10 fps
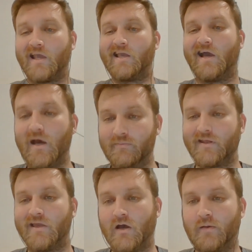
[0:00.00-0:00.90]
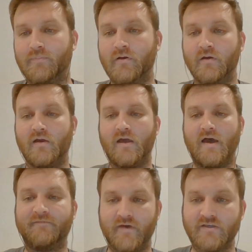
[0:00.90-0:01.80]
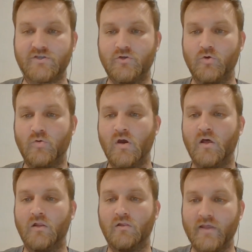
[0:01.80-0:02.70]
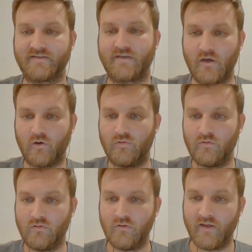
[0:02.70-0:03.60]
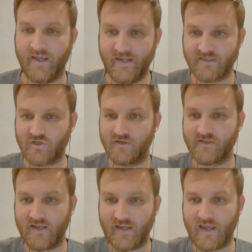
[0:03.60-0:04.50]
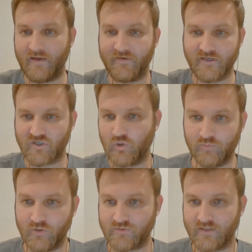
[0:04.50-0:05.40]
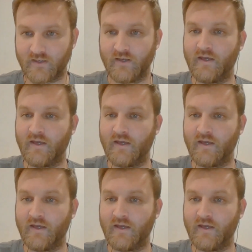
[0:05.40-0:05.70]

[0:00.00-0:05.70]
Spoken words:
Cut to cup, FSU, let's go. Insert FSU music